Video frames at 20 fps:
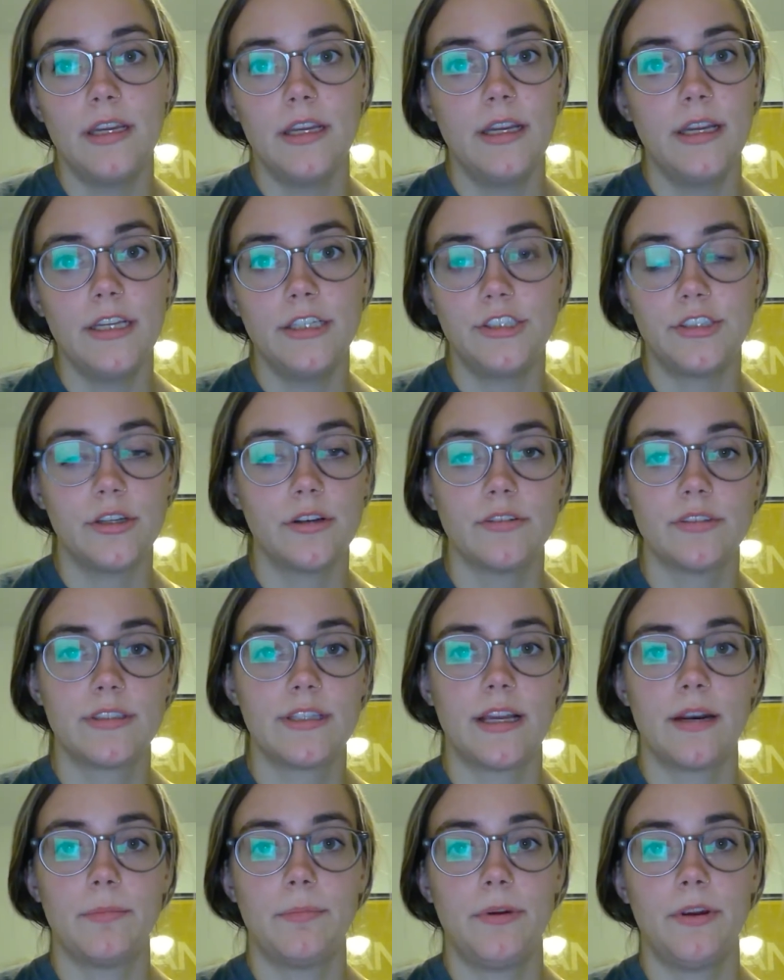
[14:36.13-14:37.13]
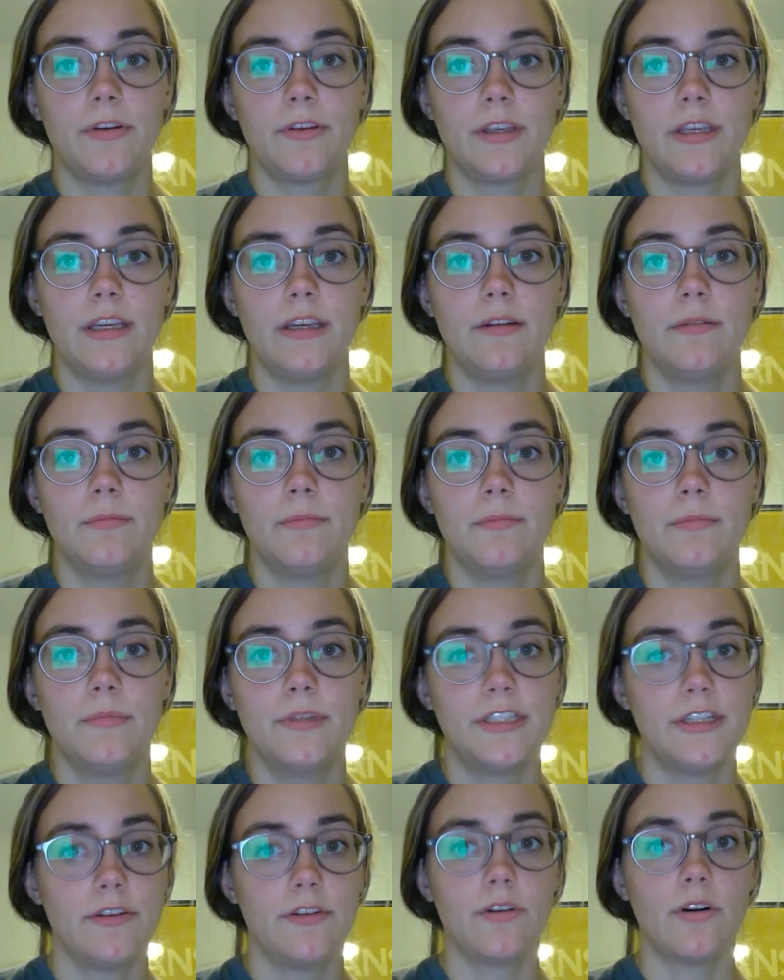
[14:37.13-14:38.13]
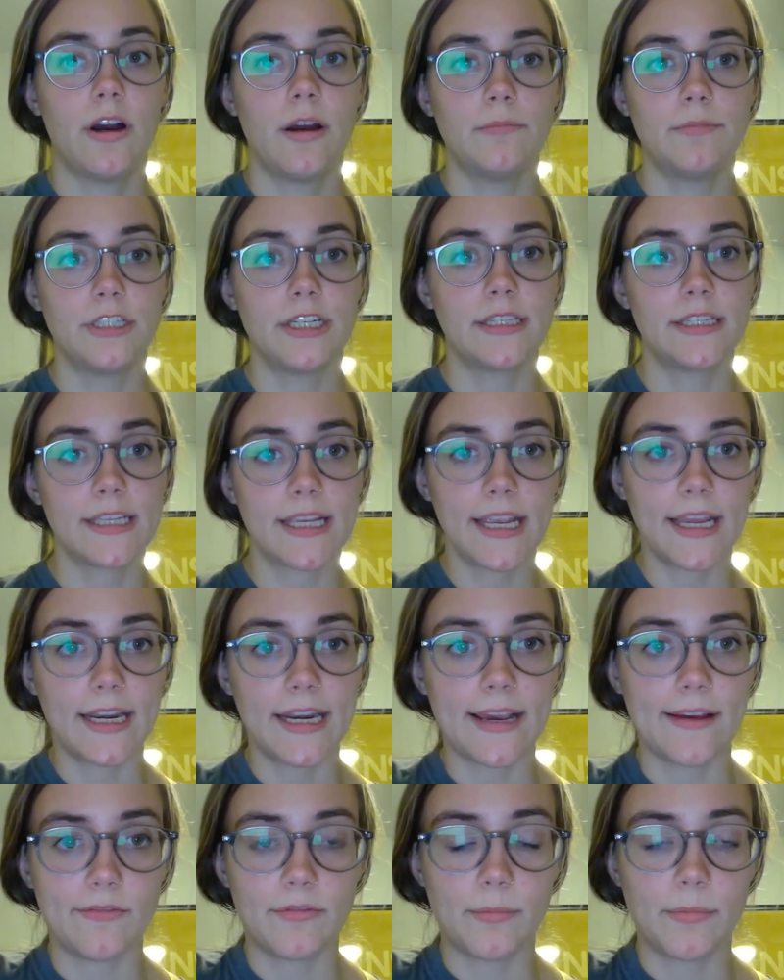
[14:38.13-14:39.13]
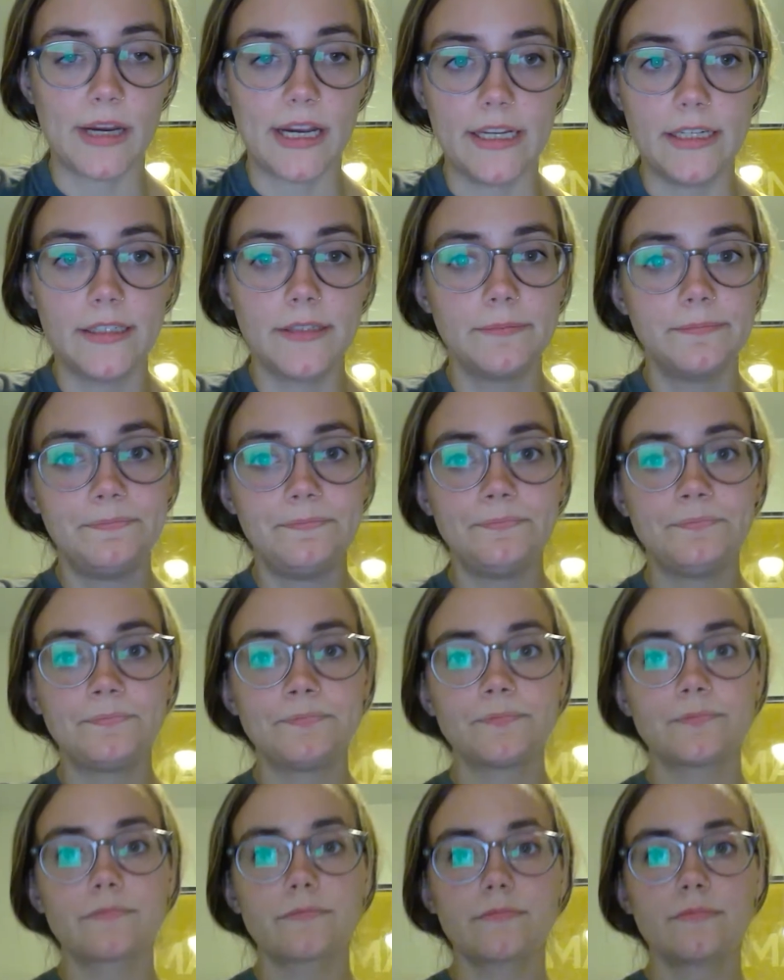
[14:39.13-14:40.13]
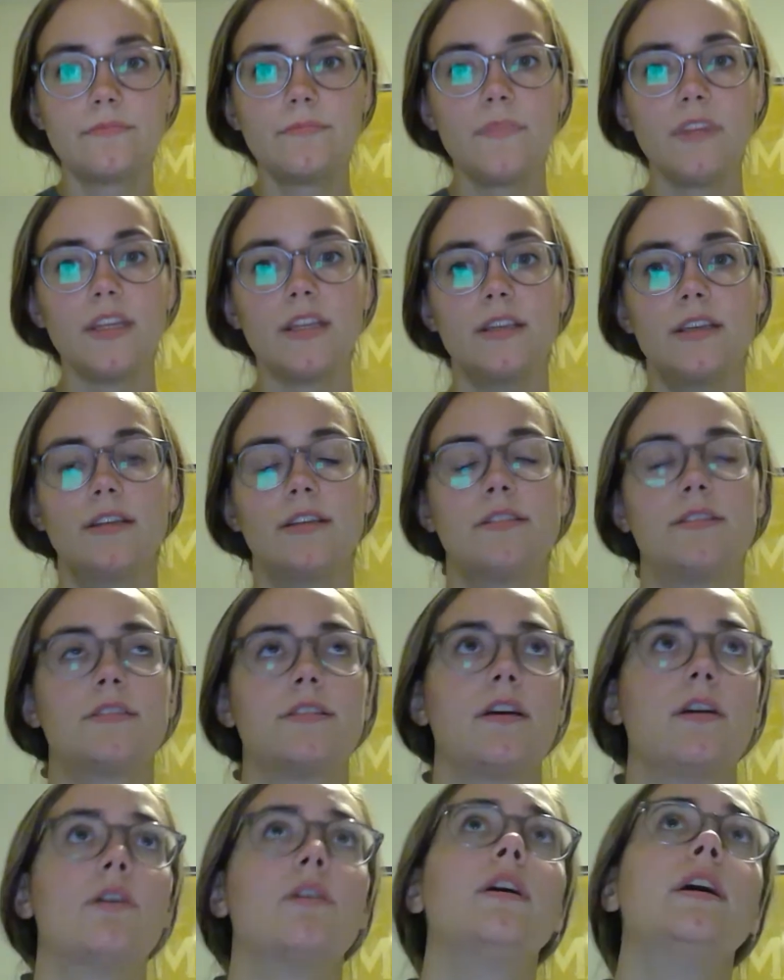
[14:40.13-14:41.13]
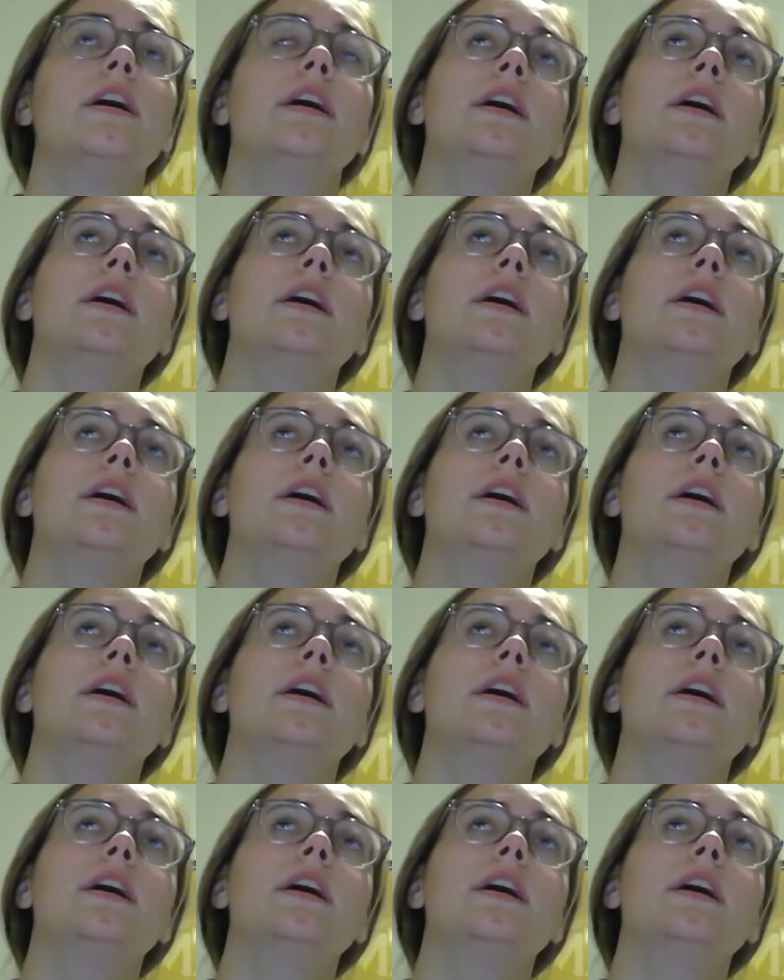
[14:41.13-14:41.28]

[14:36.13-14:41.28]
it shows that a purely material object can have a mind. So